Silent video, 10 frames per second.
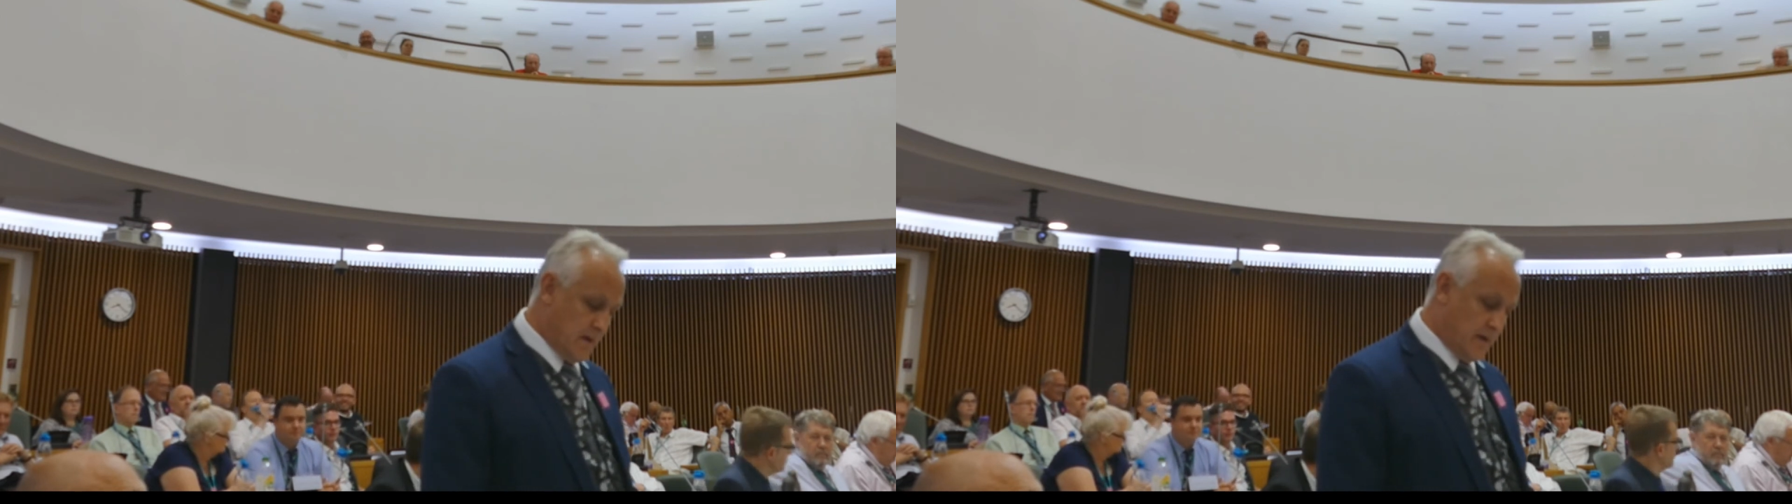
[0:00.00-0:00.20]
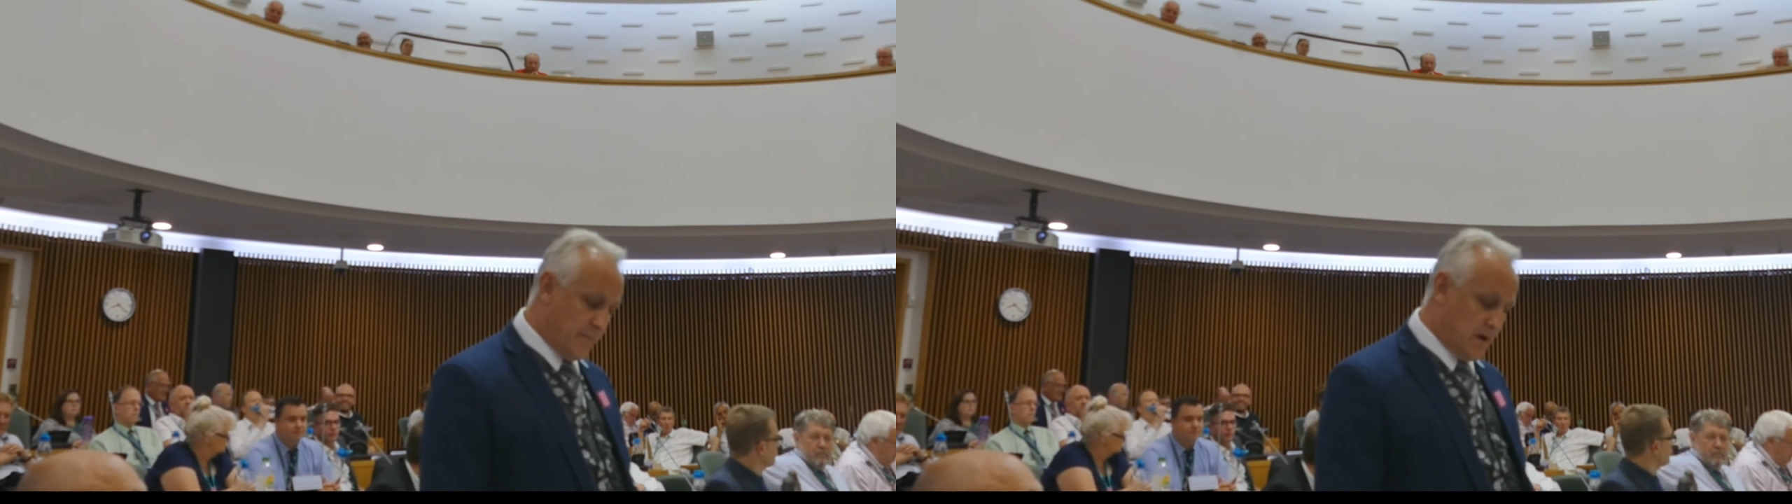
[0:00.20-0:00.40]

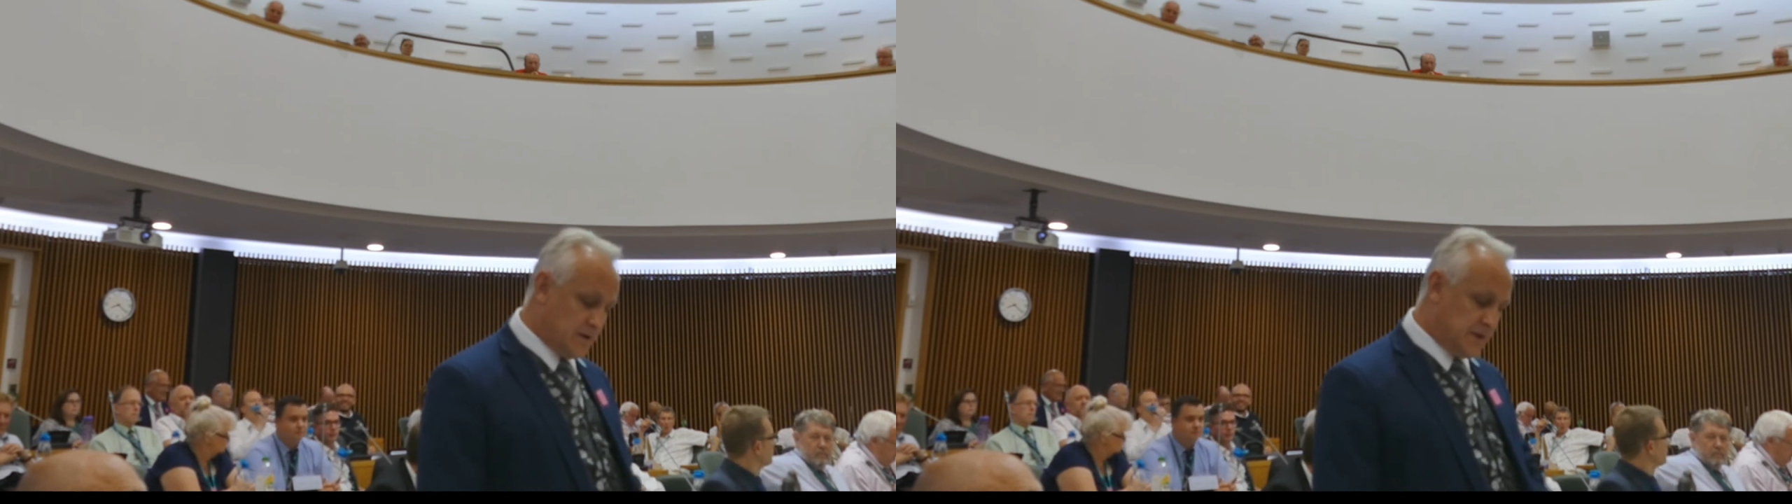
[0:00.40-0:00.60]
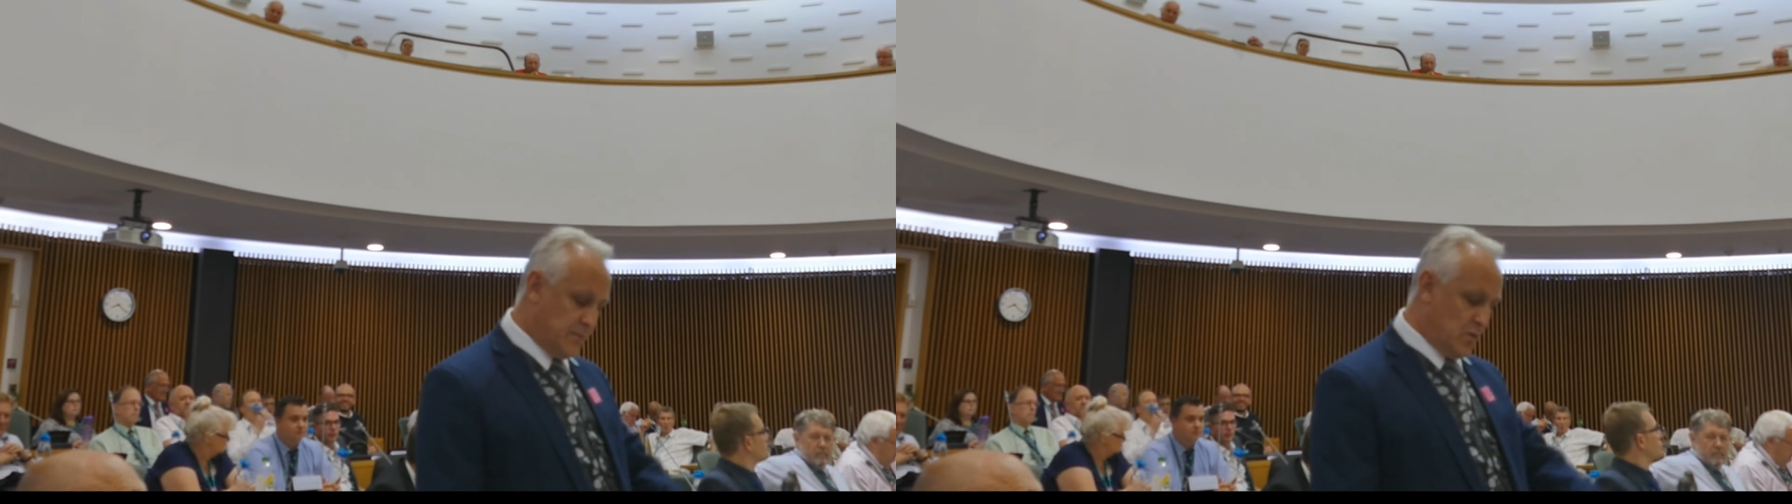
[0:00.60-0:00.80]
a
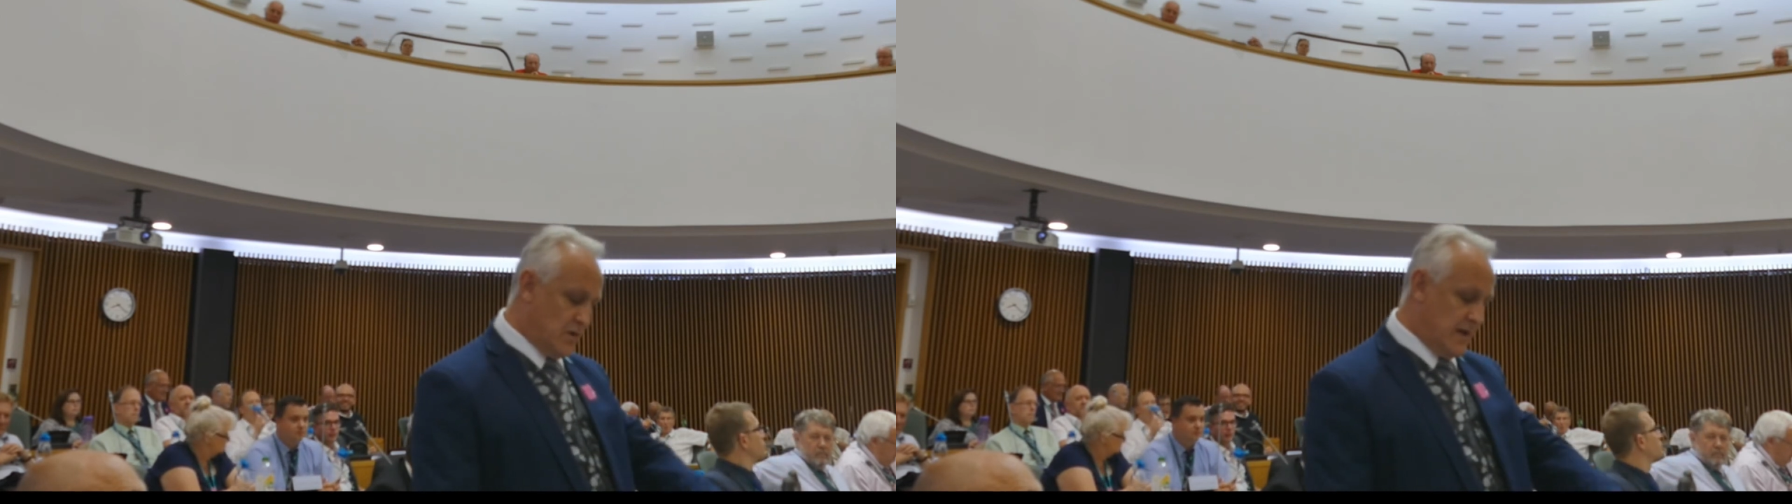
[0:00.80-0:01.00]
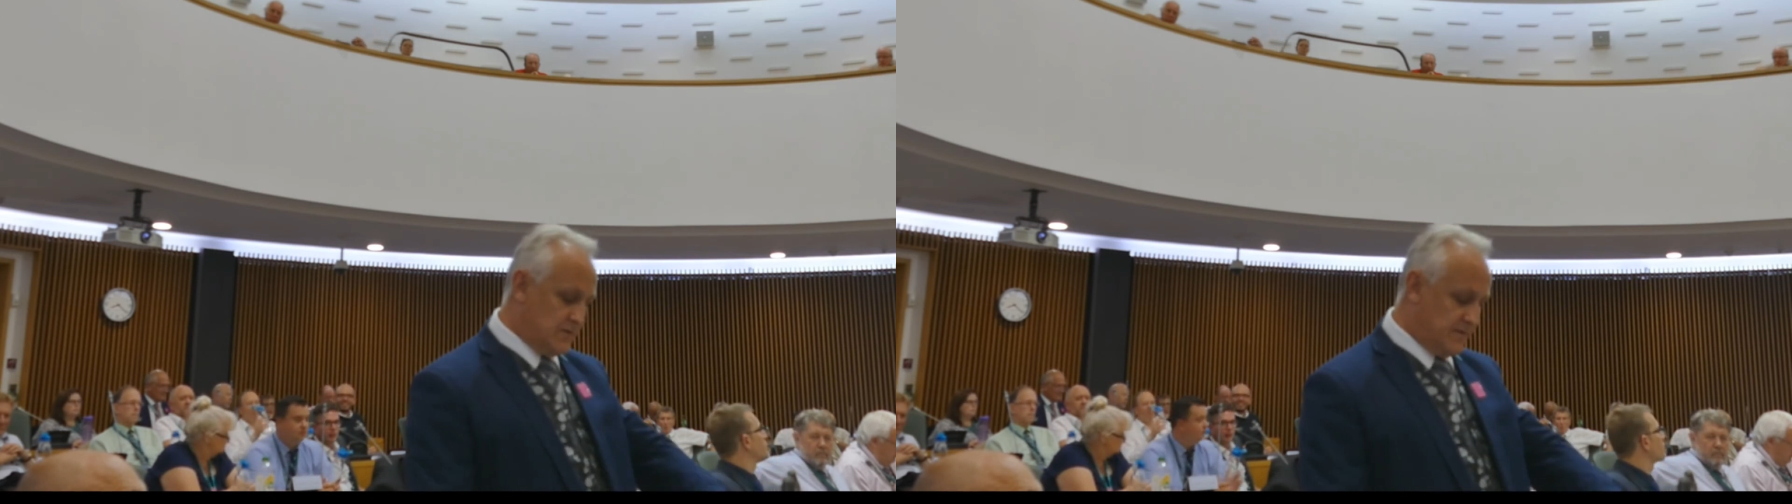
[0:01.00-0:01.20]
party
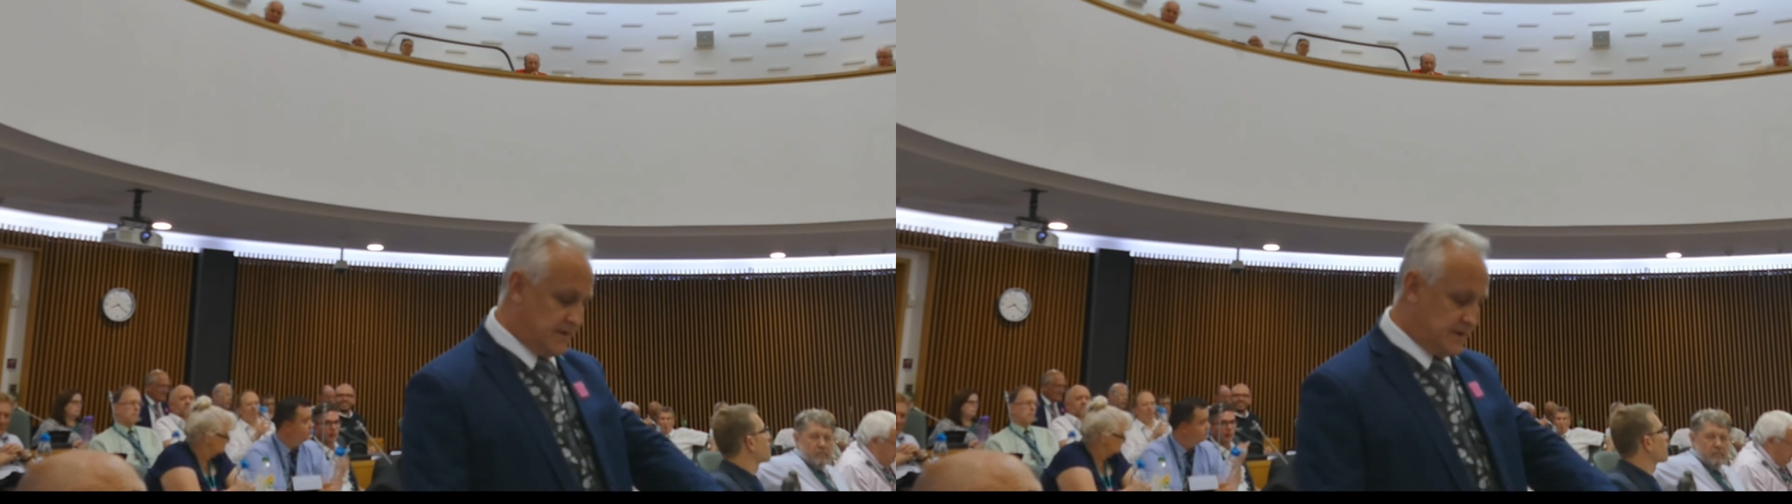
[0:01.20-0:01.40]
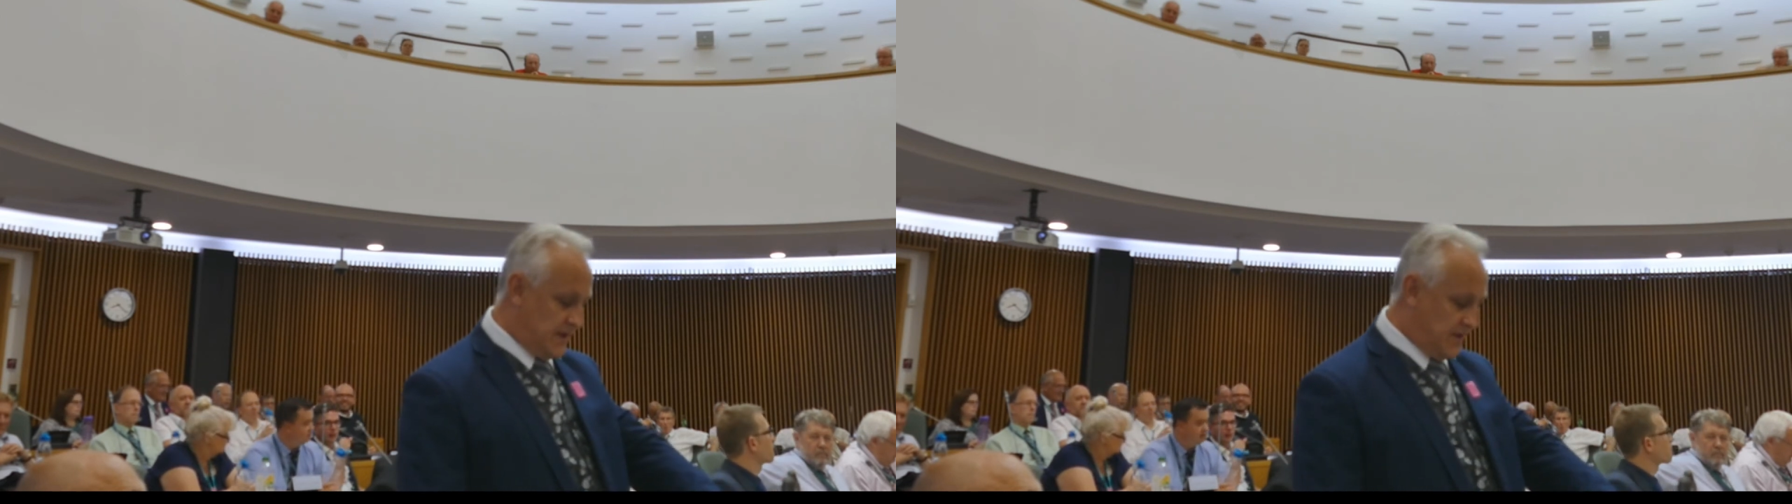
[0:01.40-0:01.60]
born out of
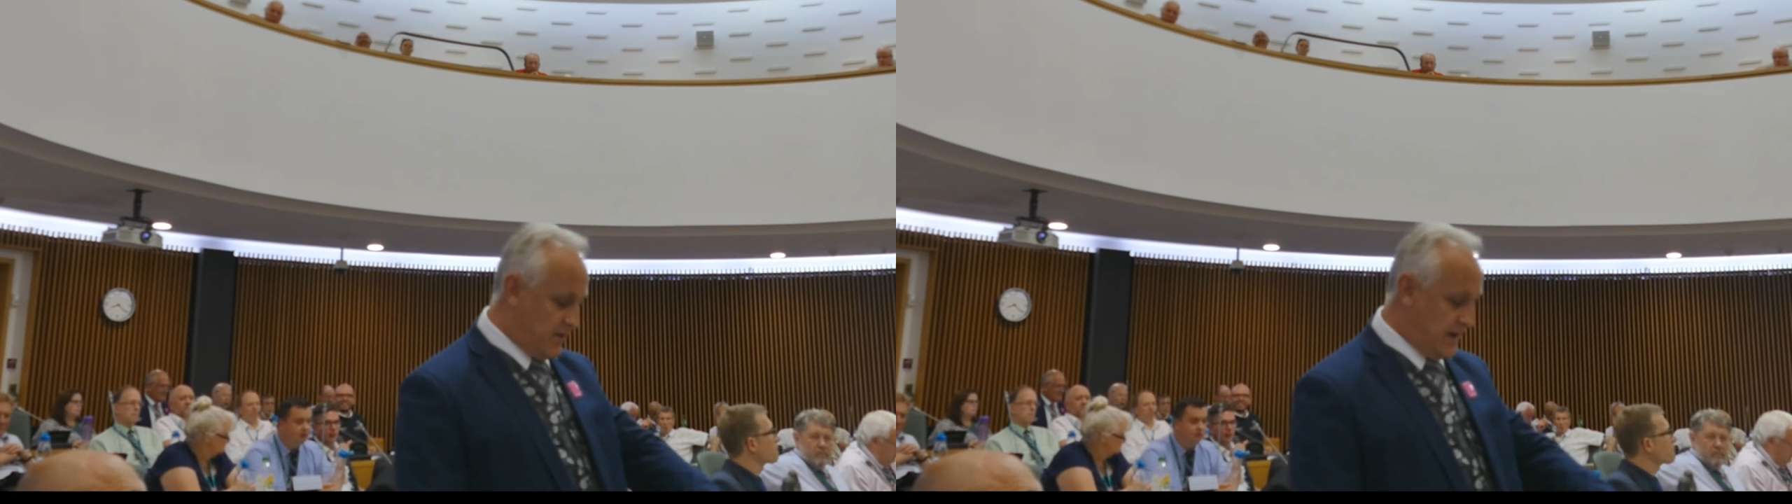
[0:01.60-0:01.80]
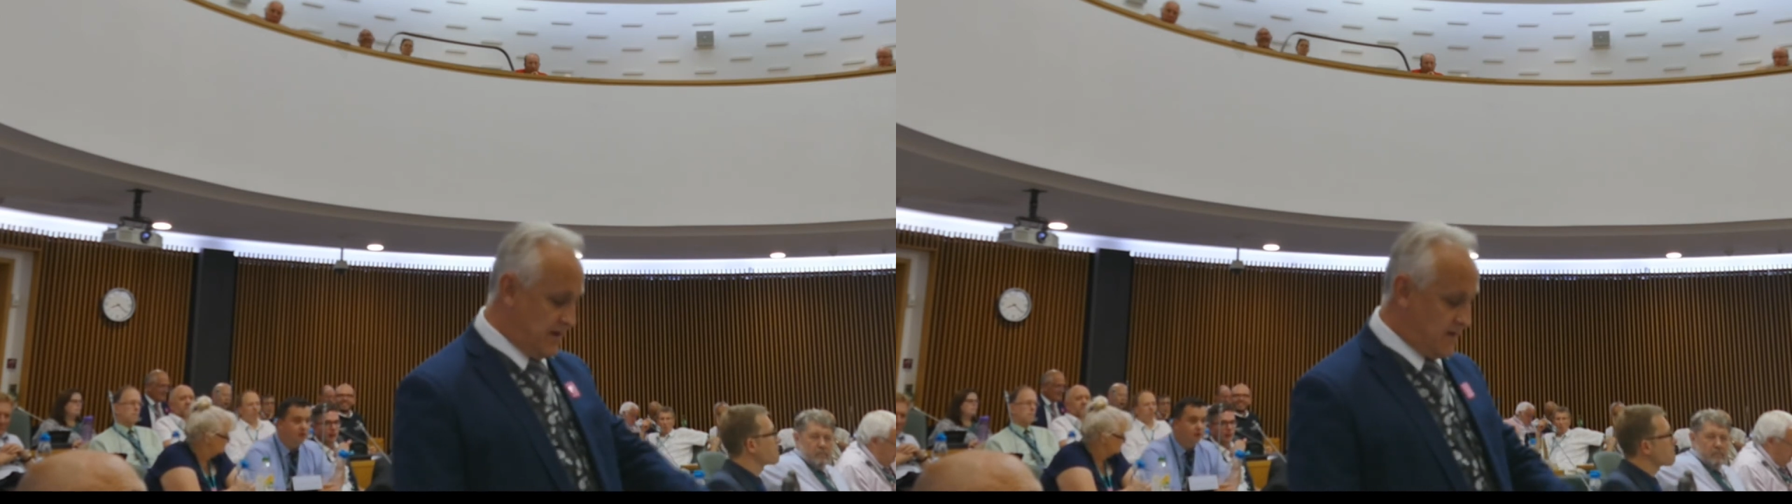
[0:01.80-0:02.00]
the dithering of